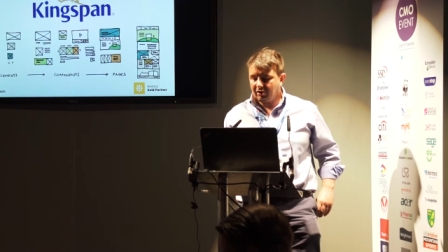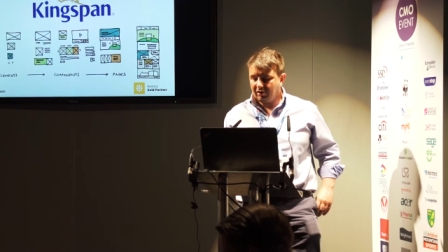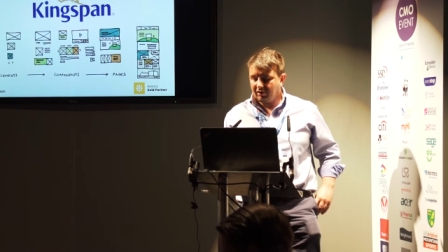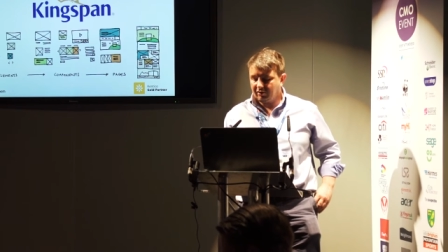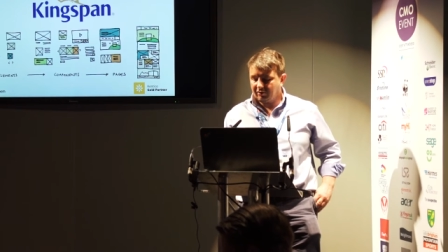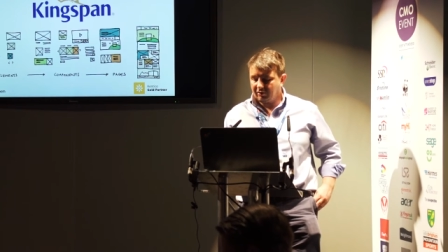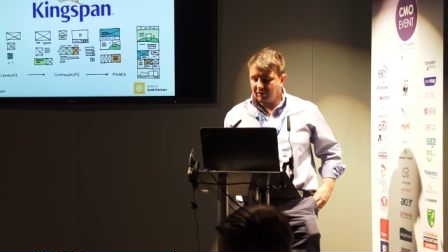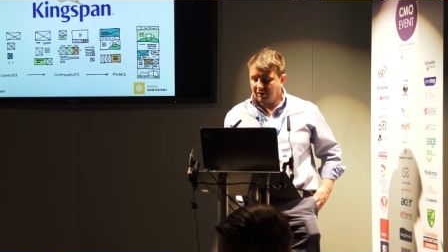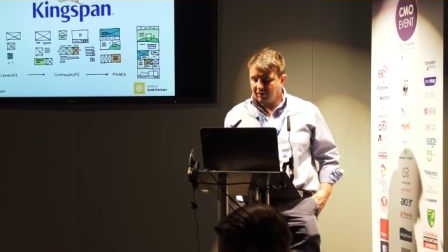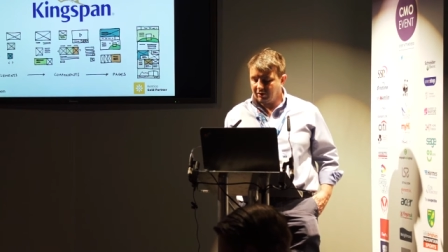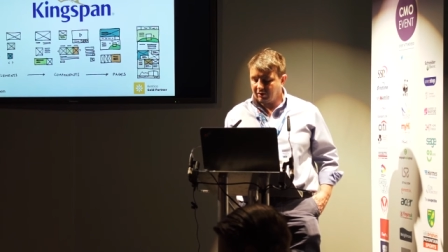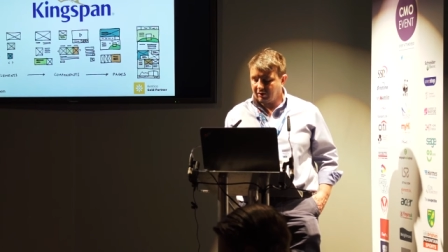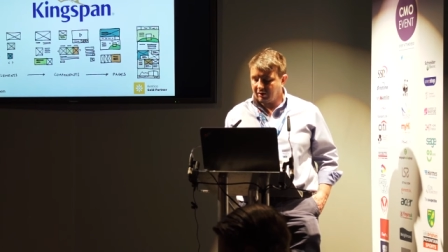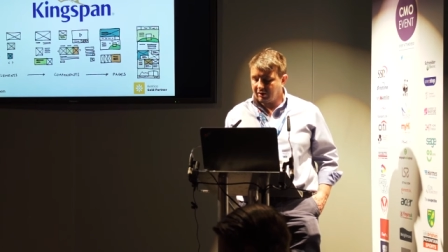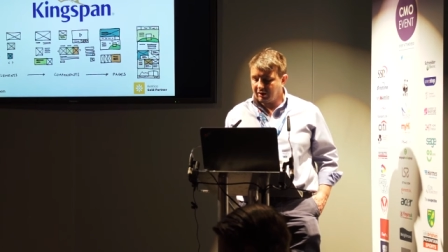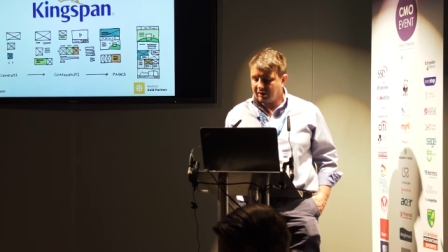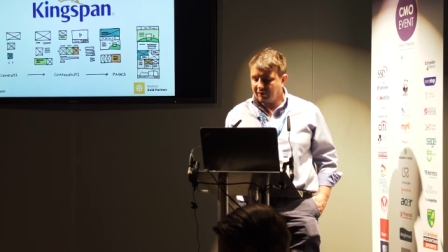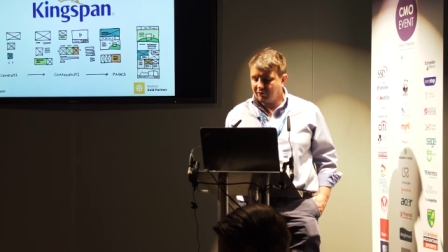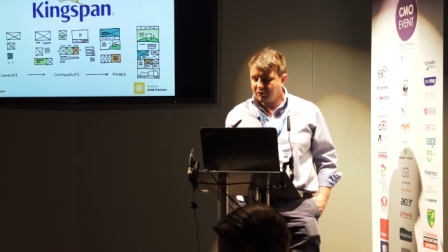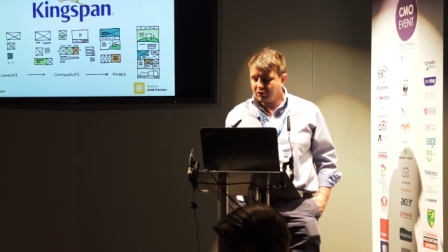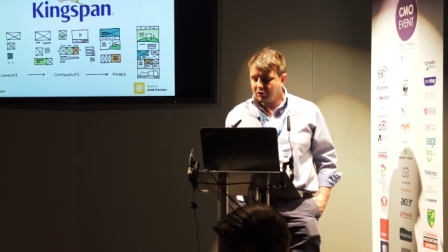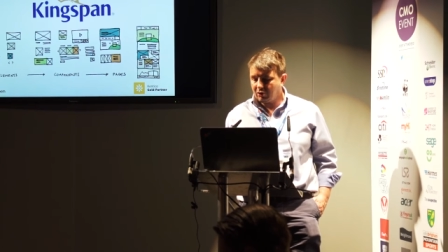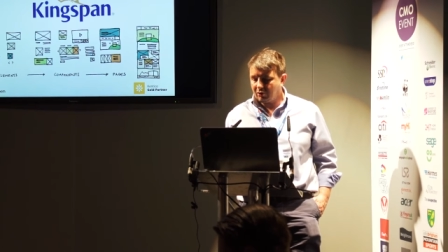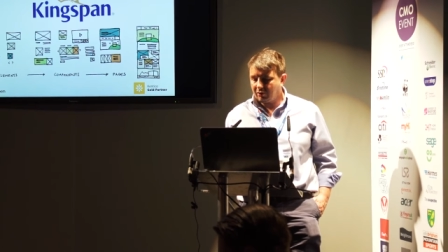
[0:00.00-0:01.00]
It, it, it,
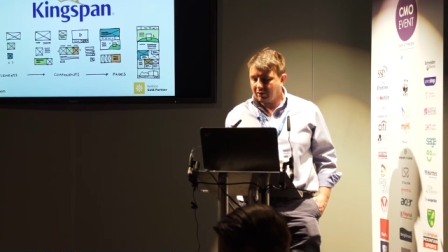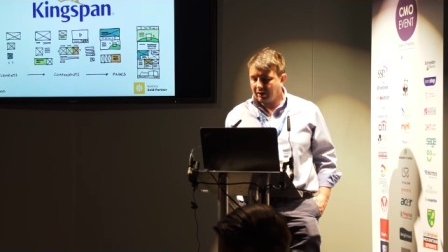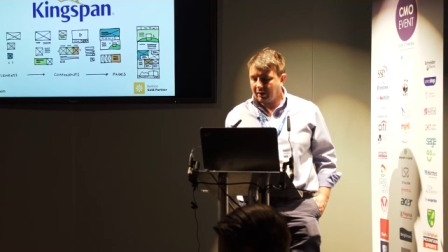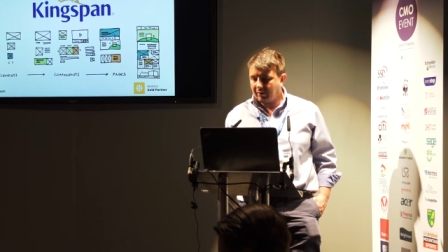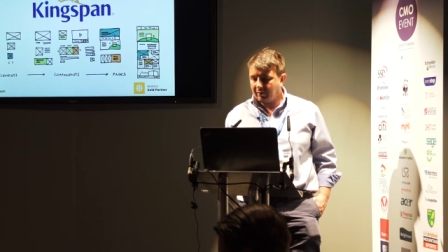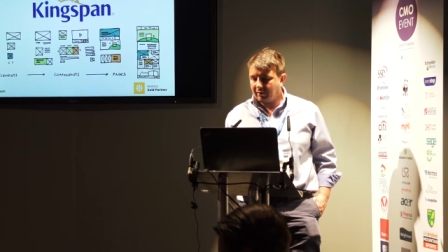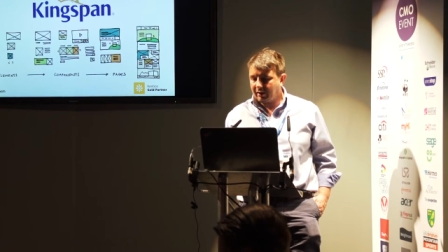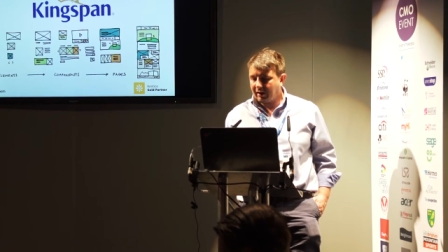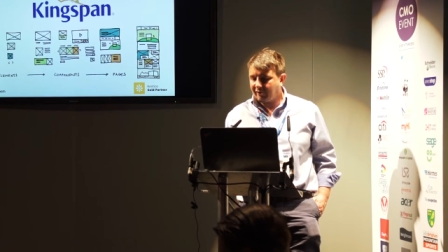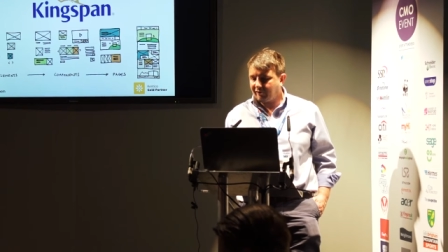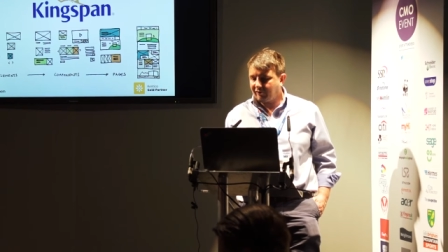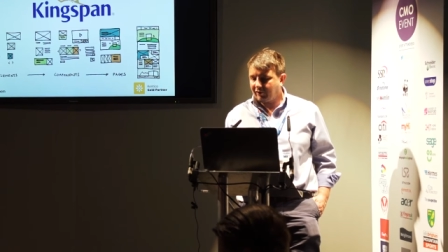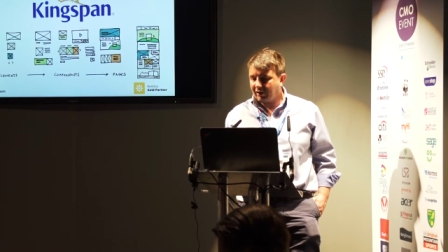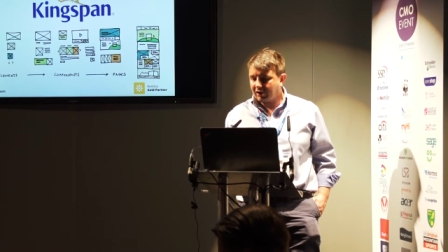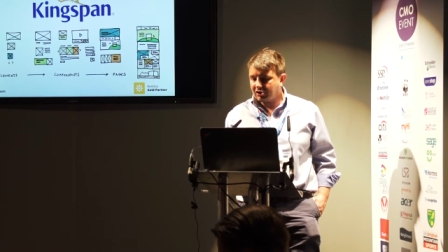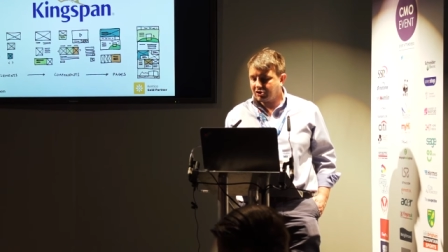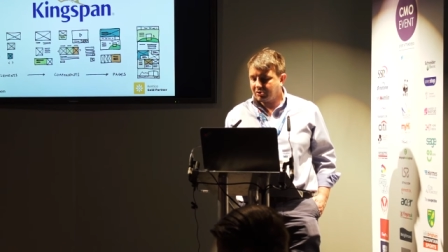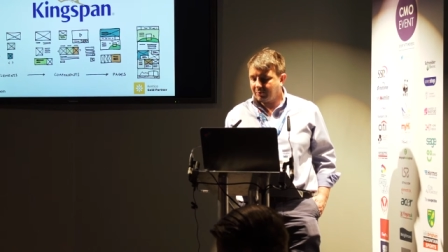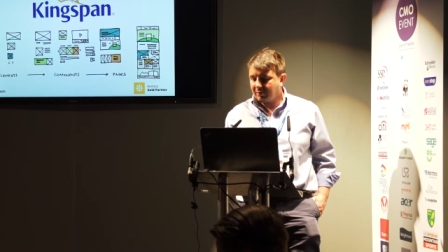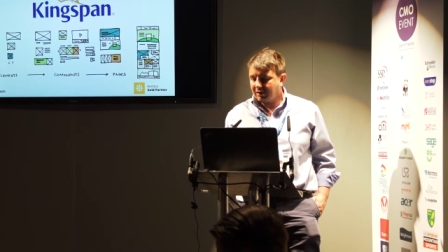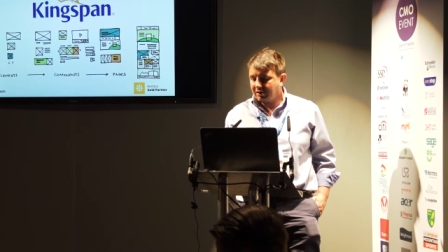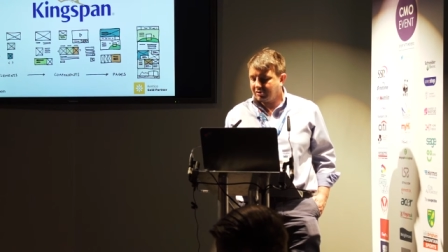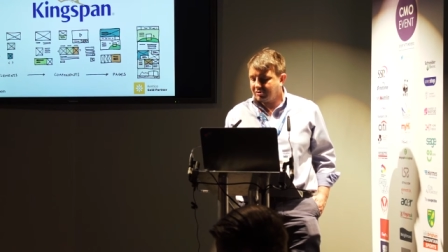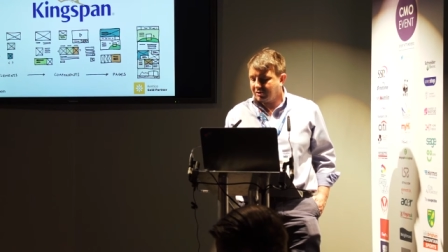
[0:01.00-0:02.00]
gives you that that
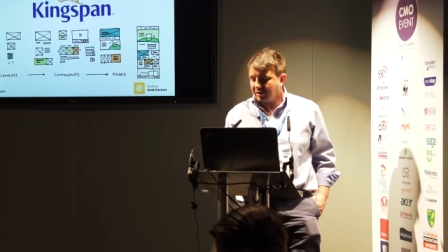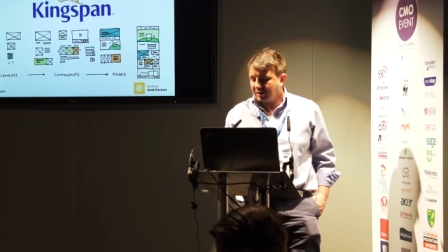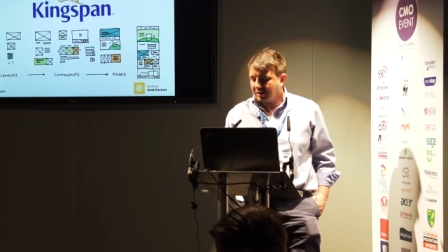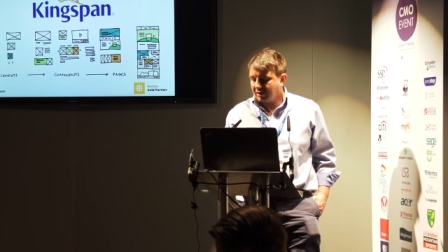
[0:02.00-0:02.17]
flexibility,